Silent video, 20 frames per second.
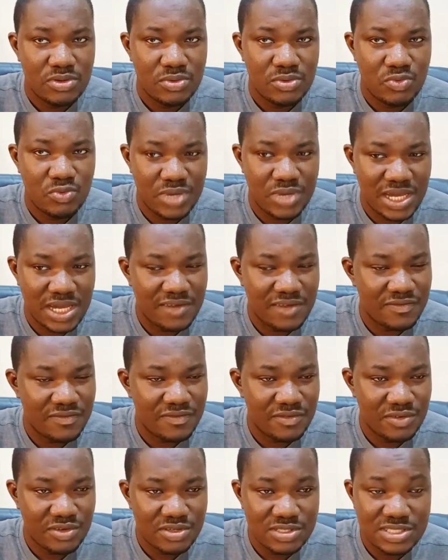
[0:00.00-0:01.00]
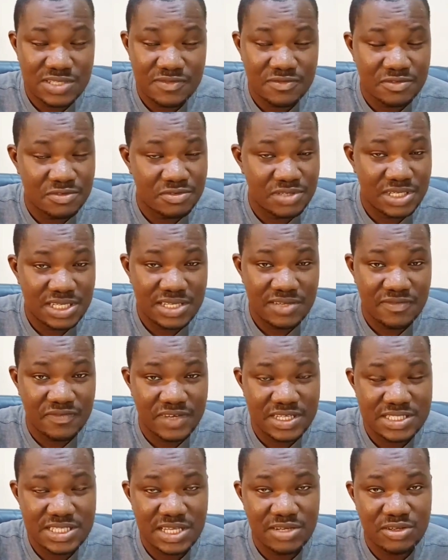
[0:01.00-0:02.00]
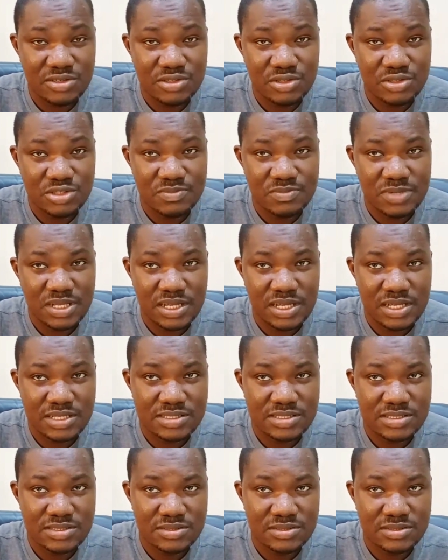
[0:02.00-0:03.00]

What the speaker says: We have not even really invested on those players.